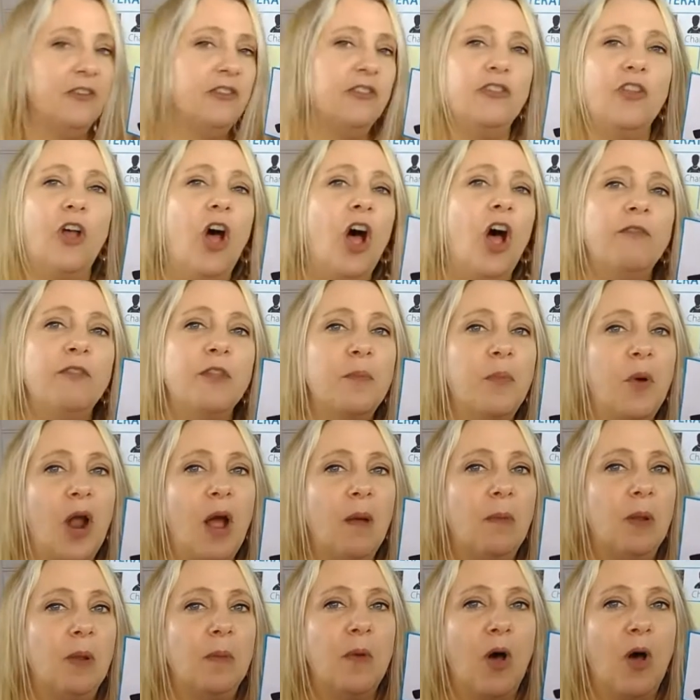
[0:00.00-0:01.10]
can solve the
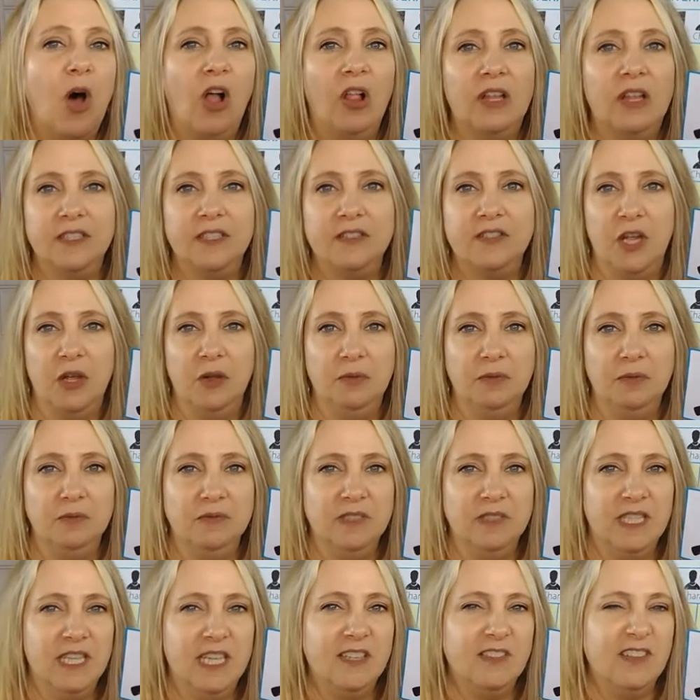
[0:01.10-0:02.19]
problem all on his own.
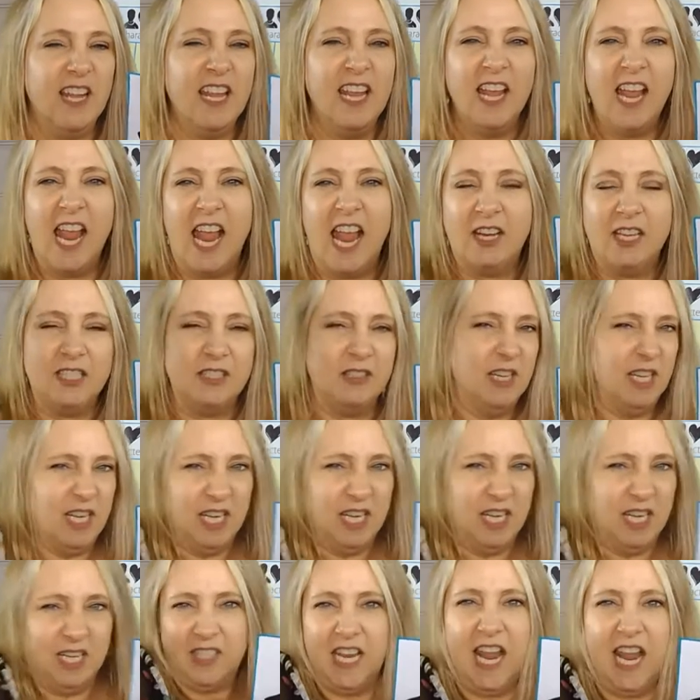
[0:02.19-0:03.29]

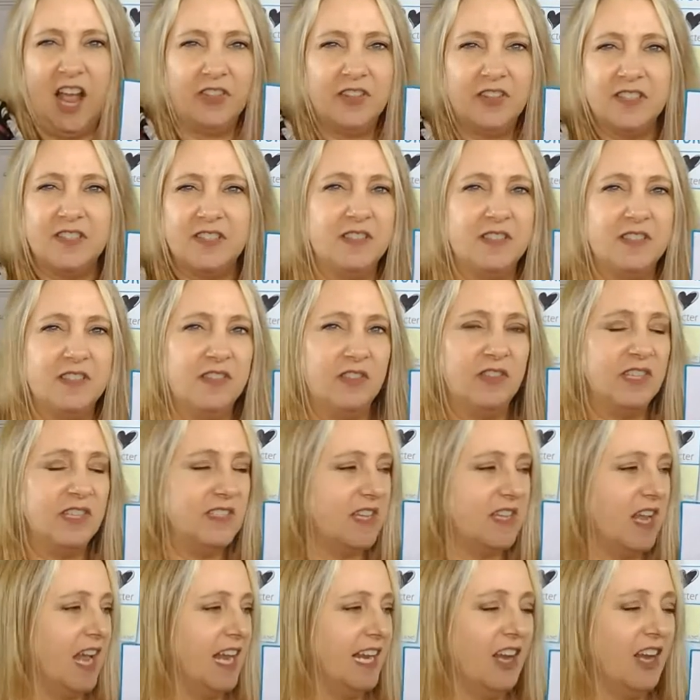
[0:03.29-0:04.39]
See how this
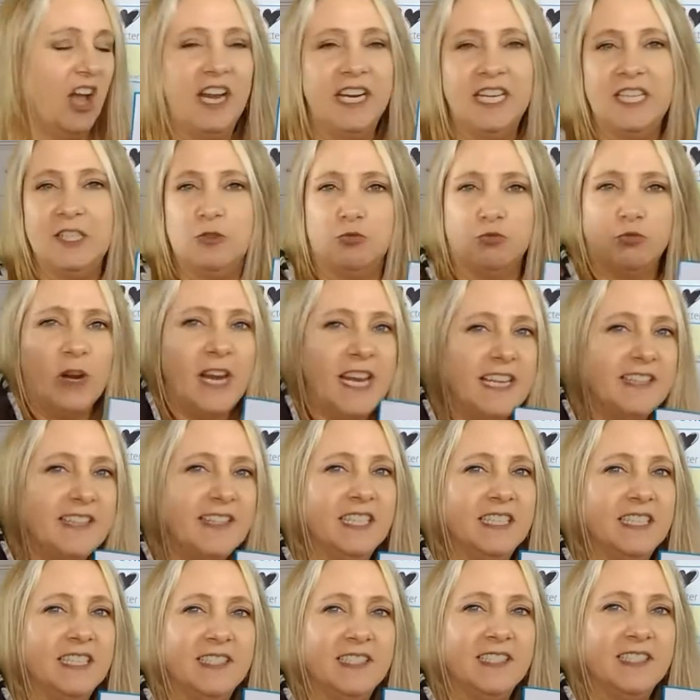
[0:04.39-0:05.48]
icon, he's
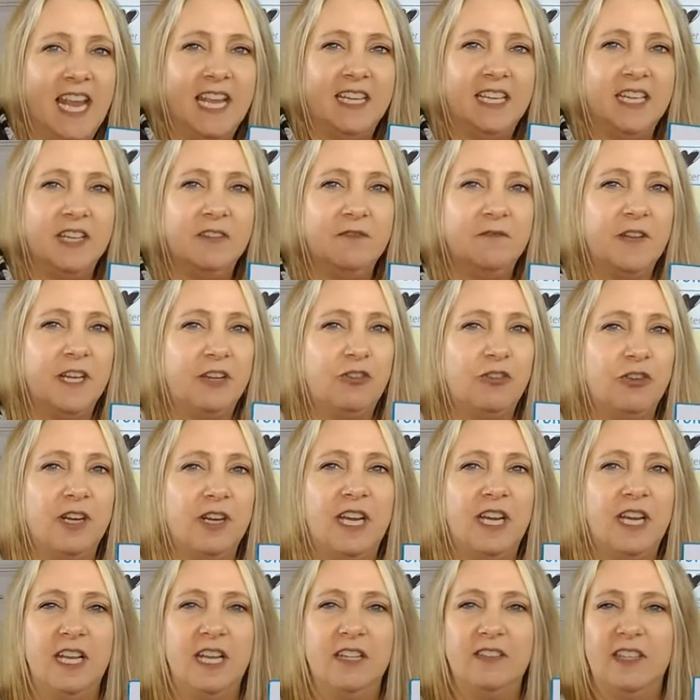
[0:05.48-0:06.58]
raising his hand in
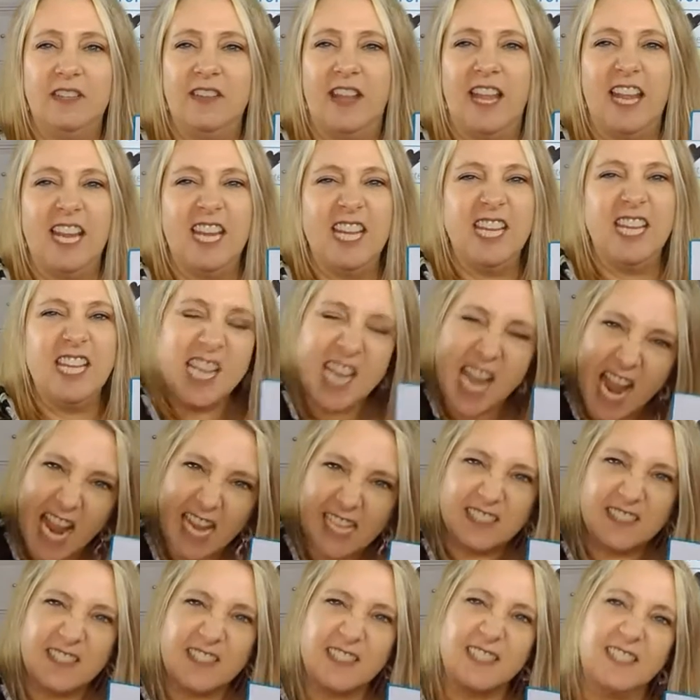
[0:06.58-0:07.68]
victory because he's like,
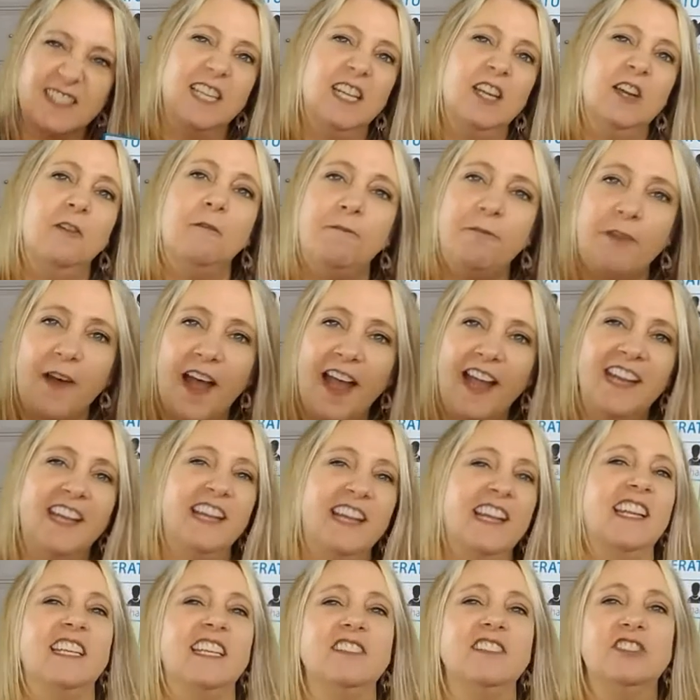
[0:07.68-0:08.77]
yes,
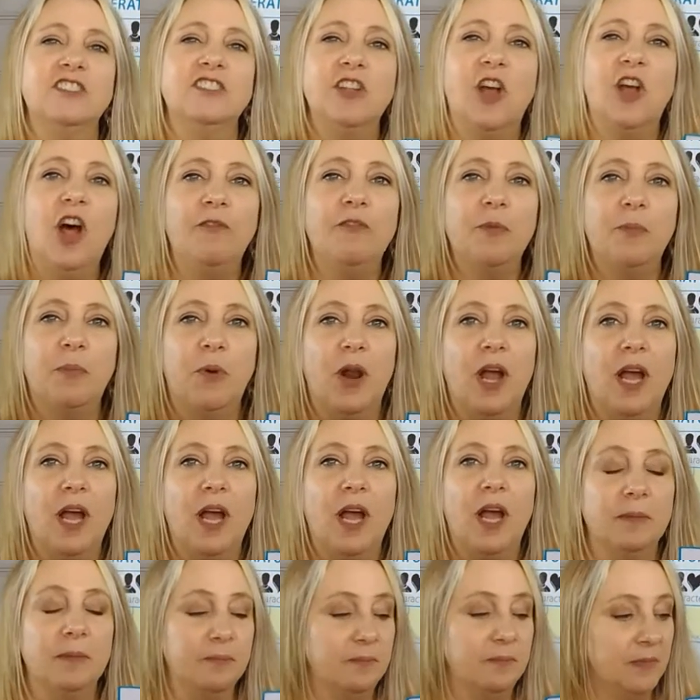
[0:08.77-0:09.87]
finally solved the
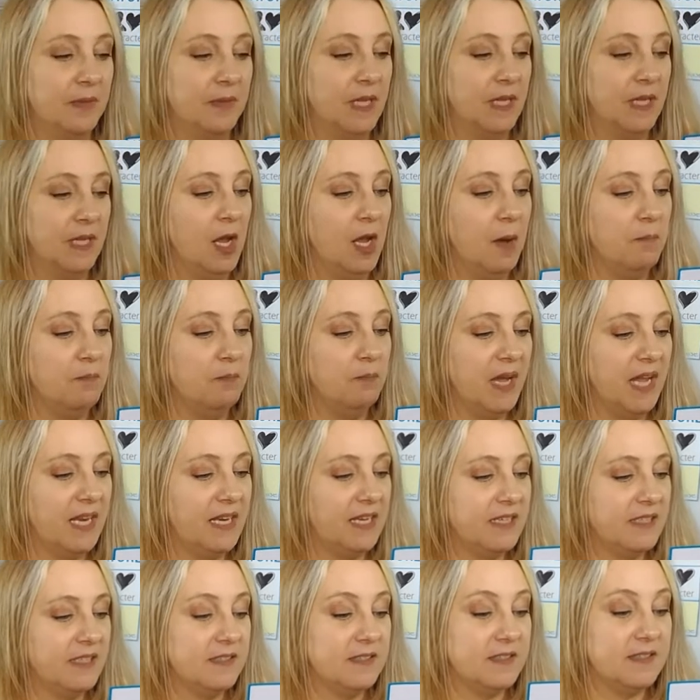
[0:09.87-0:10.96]
problem. But
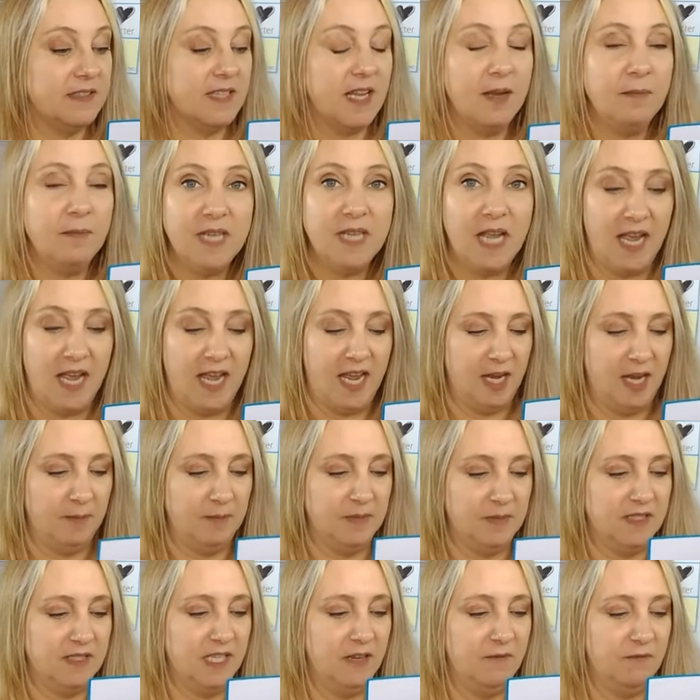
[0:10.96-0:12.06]

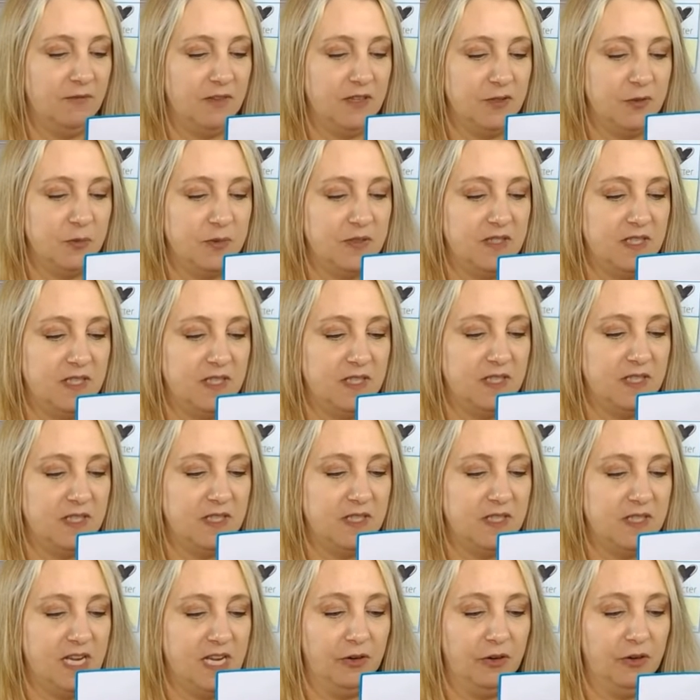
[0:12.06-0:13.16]
sometimes, if this was the
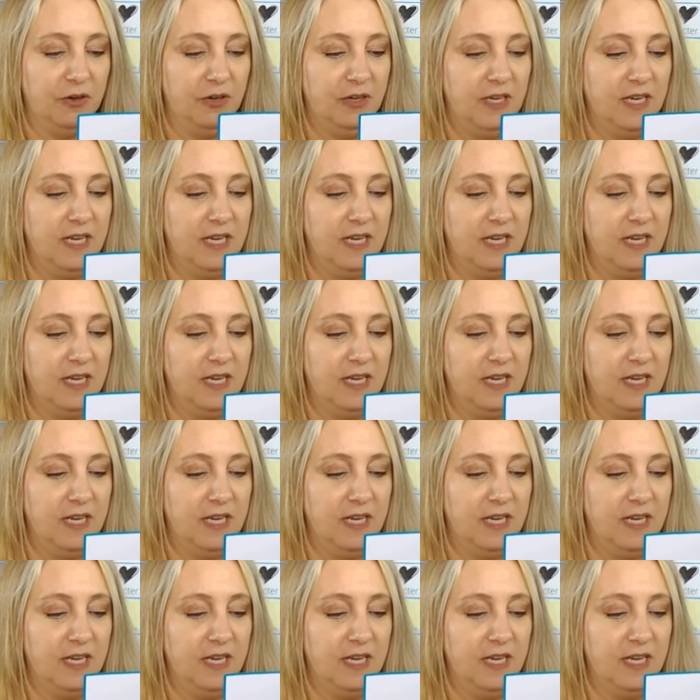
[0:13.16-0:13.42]
character,